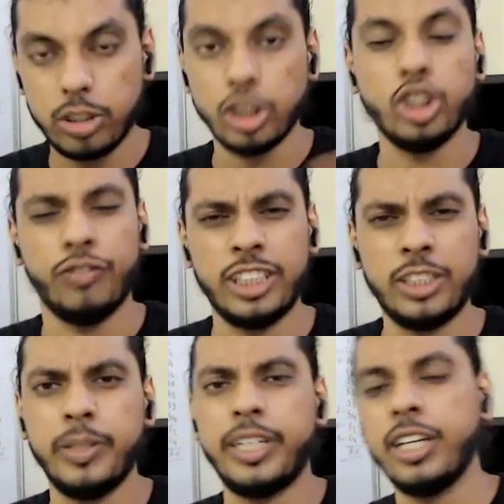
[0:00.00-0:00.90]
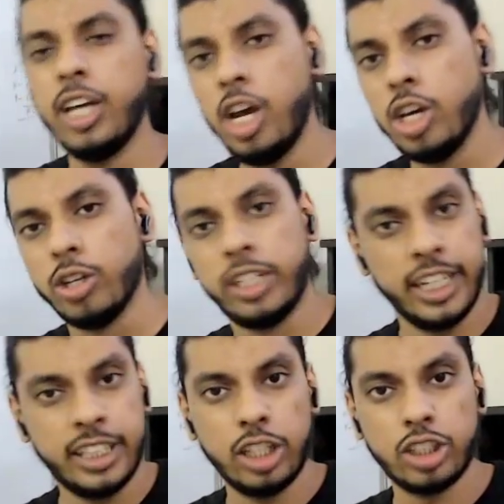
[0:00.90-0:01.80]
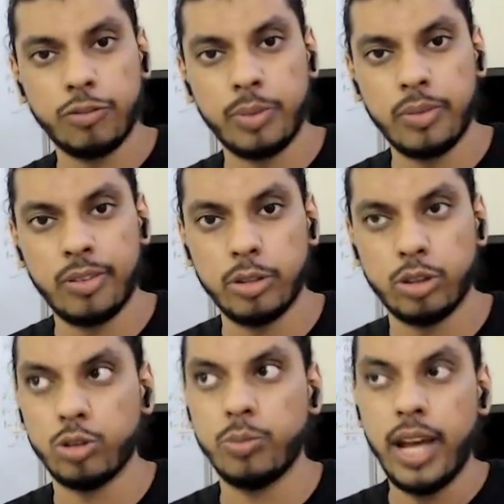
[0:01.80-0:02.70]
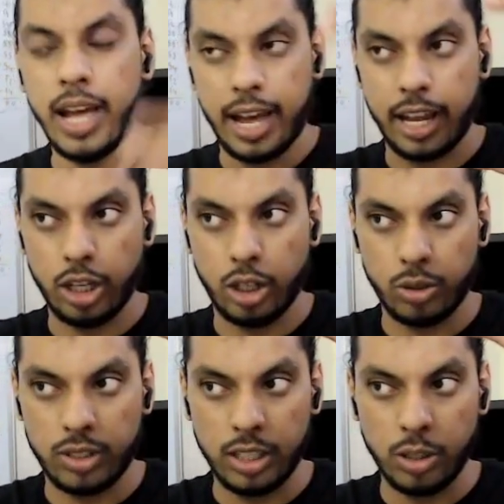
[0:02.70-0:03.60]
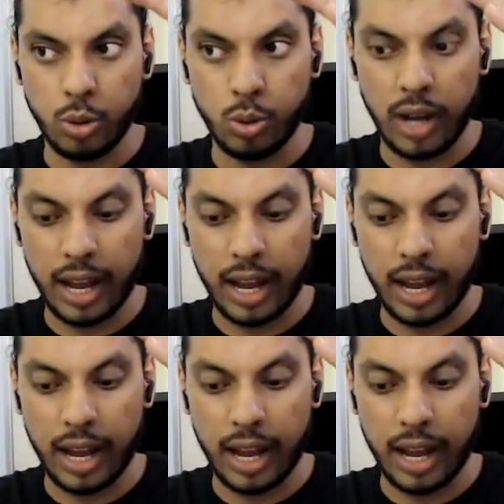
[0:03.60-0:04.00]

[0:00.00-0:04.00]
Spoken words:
you finish the meeting, you take the list of people from the Zoom and you see who